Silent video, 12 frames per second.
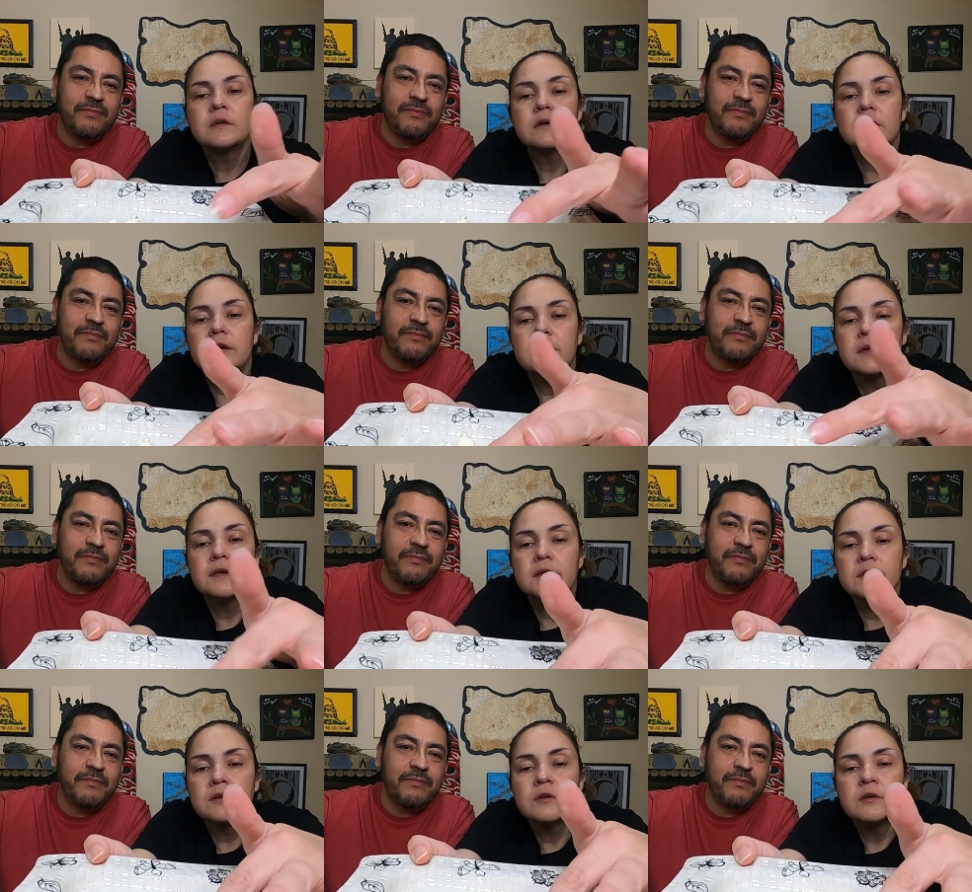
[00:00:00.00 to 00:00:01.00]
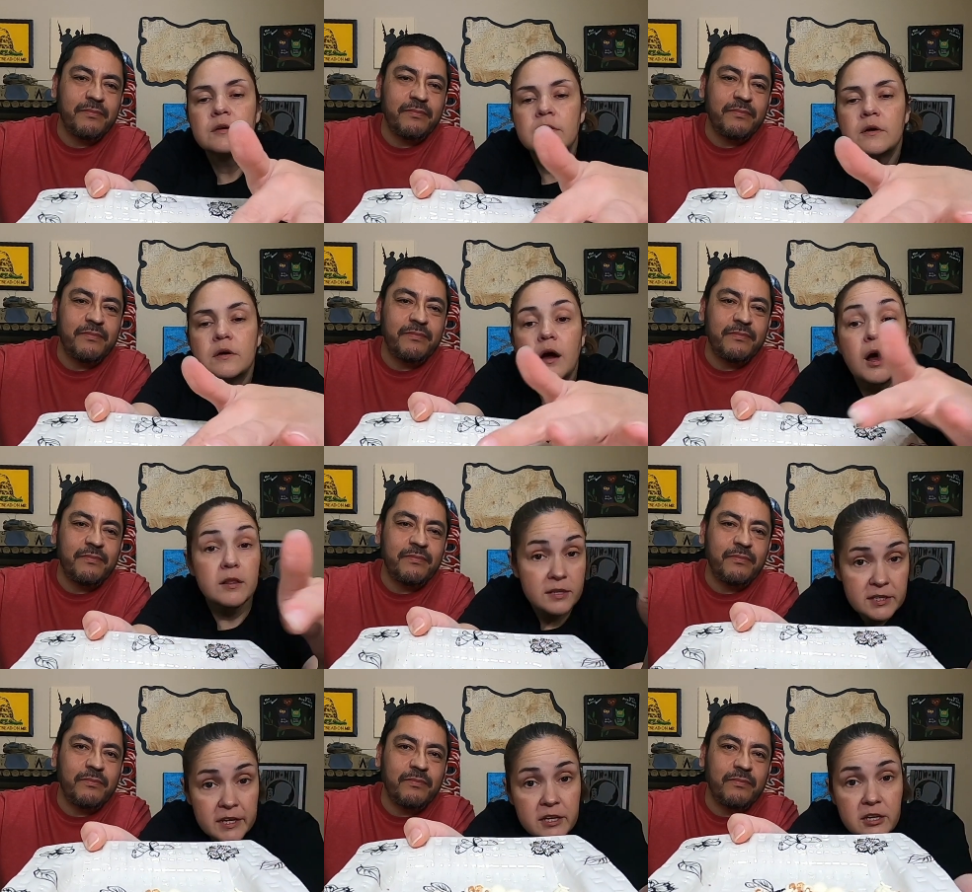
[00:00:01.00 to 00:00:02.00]
Speaker 1: in
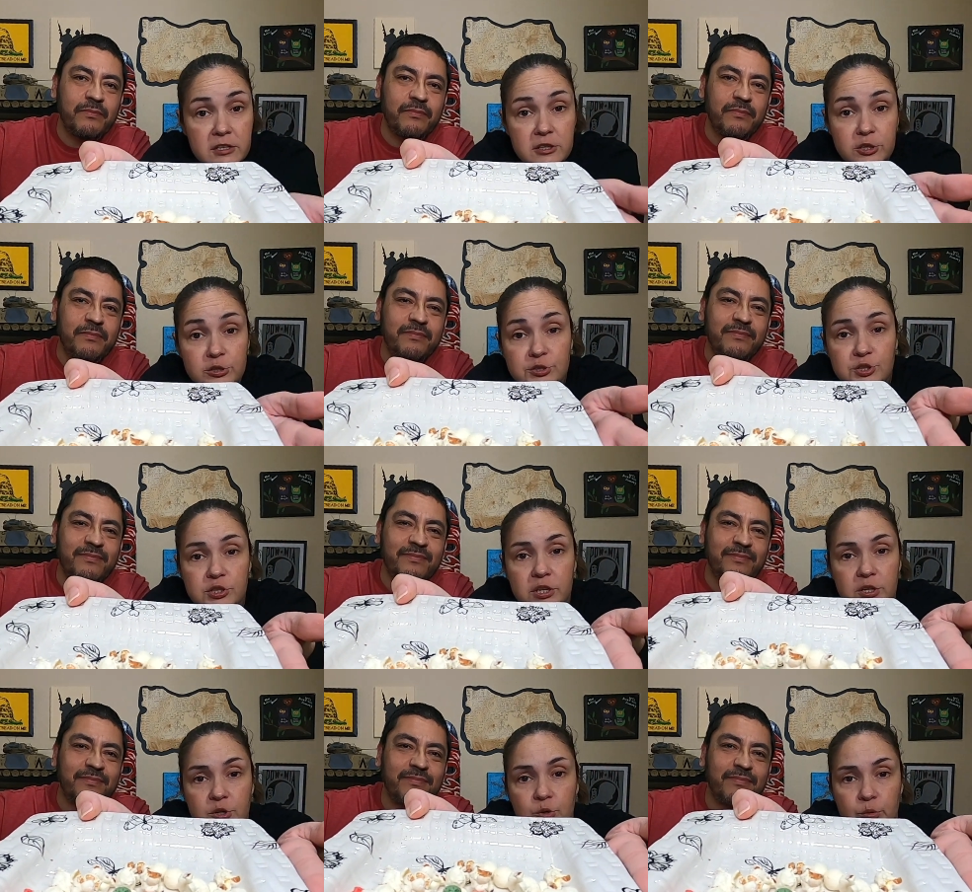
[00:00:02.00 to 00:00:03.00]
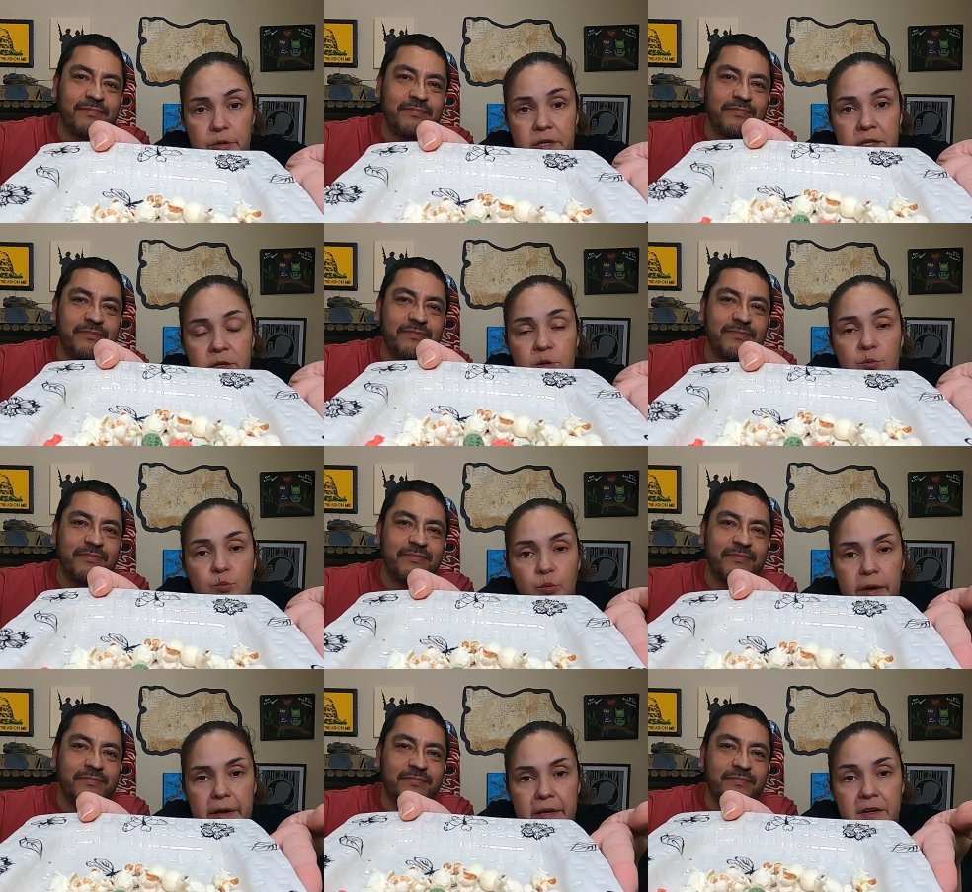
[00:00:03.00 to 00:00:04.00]
holiday colors in green and
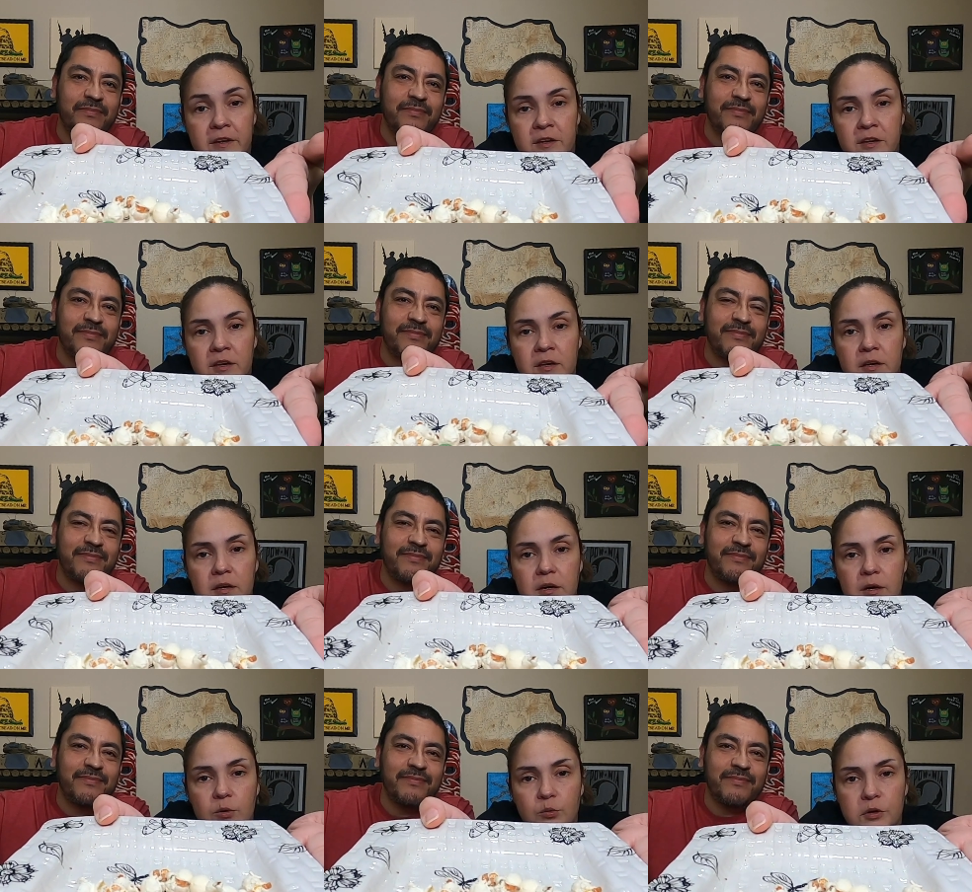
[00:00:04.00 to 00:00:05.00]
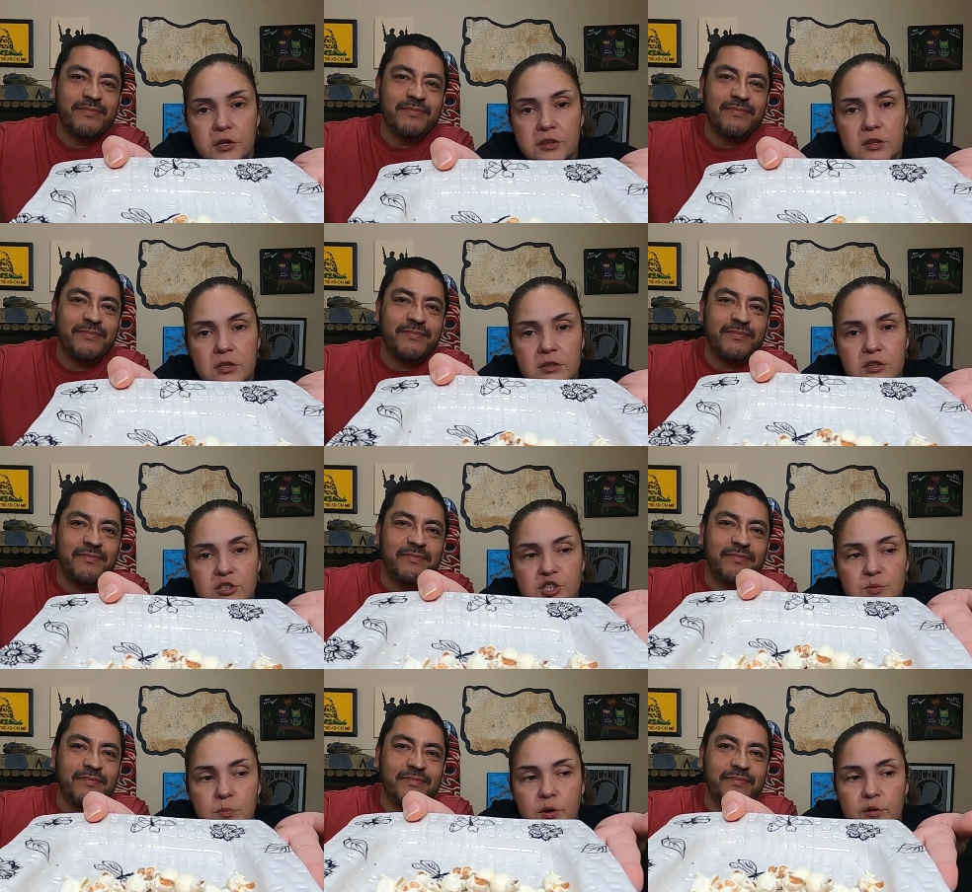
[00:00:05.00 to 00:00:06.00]
red with the
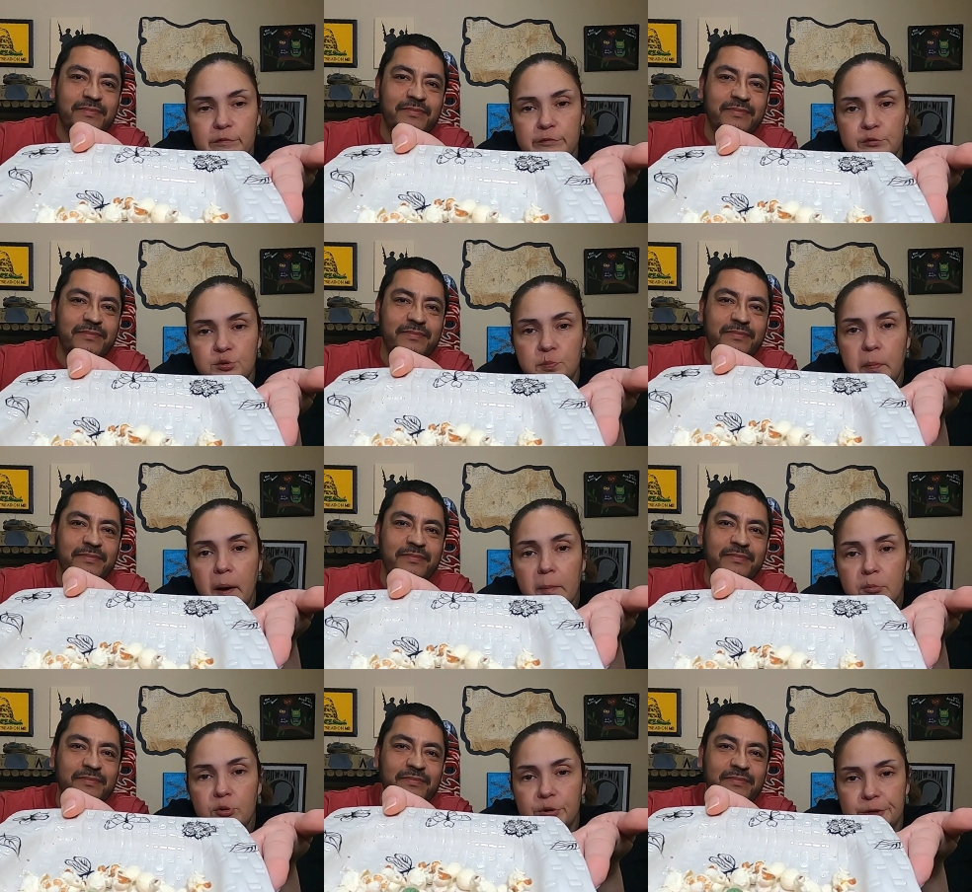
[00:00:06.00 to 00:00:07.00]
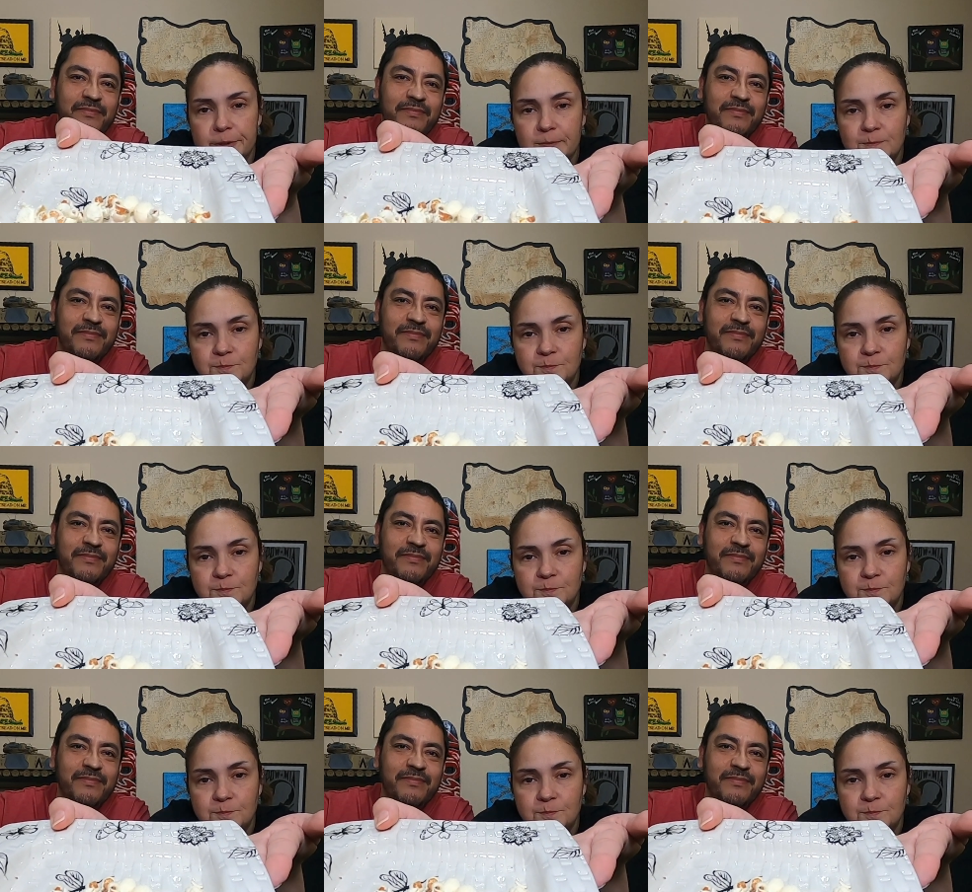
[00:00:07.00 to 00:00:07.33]
Smartfood popcorn.